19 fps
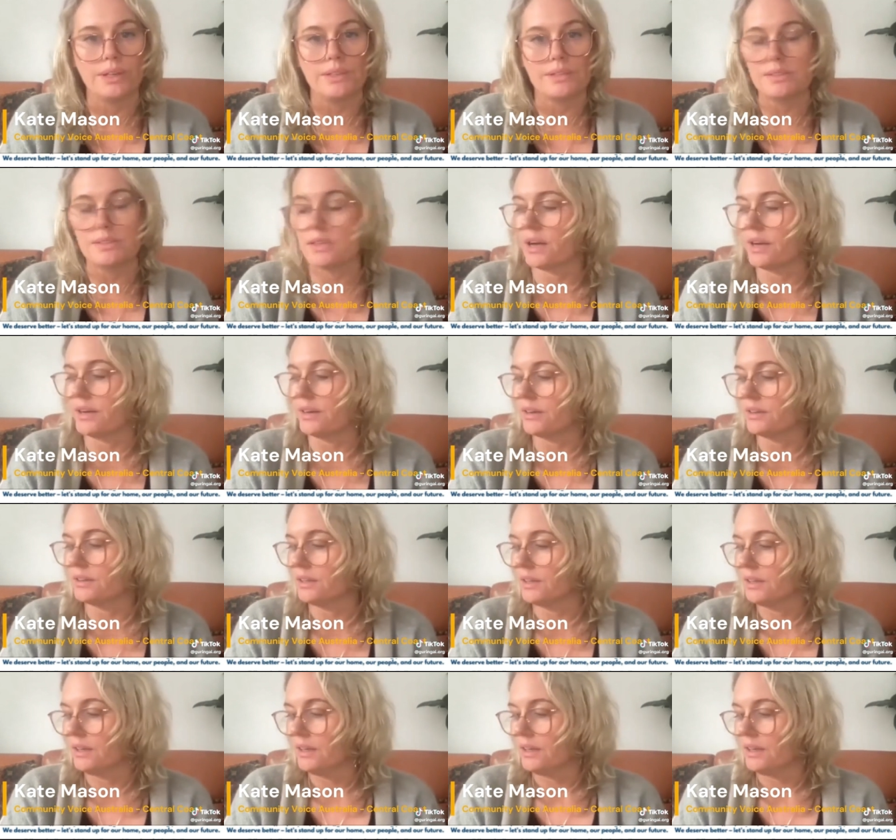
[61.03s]
insider.
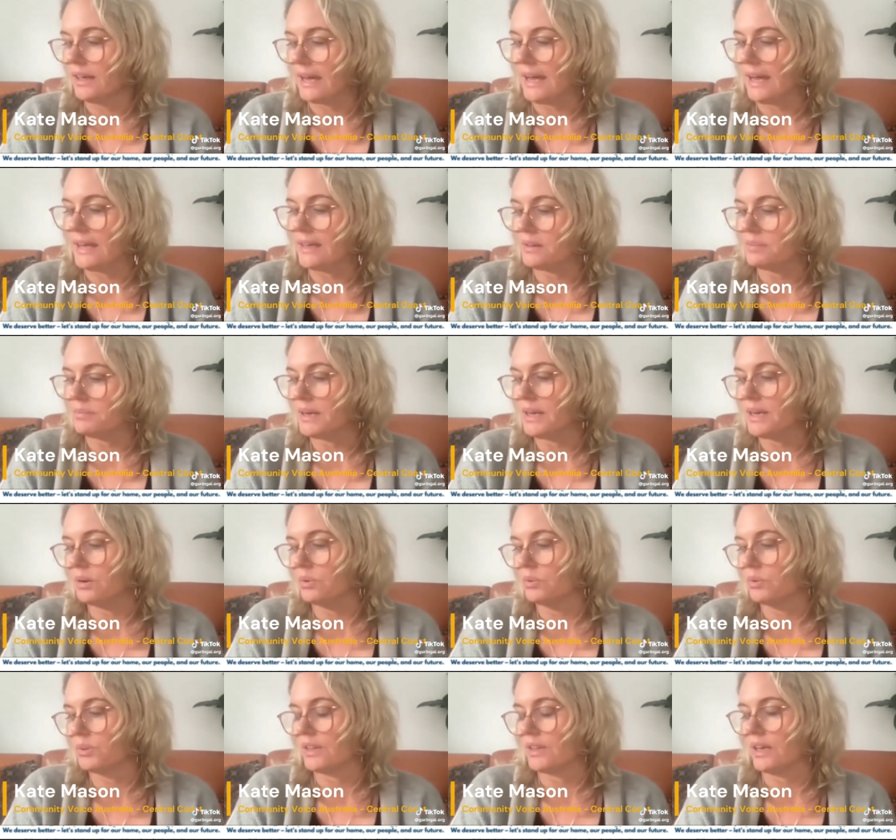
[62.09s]
Hey, the
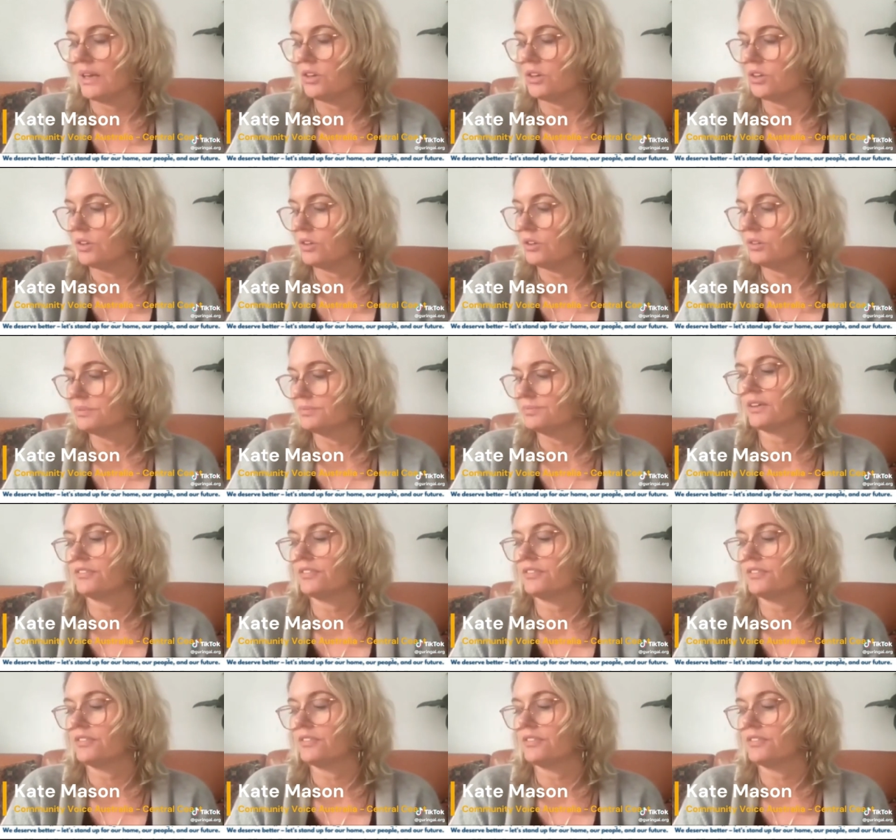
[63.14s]
mayor will thank you.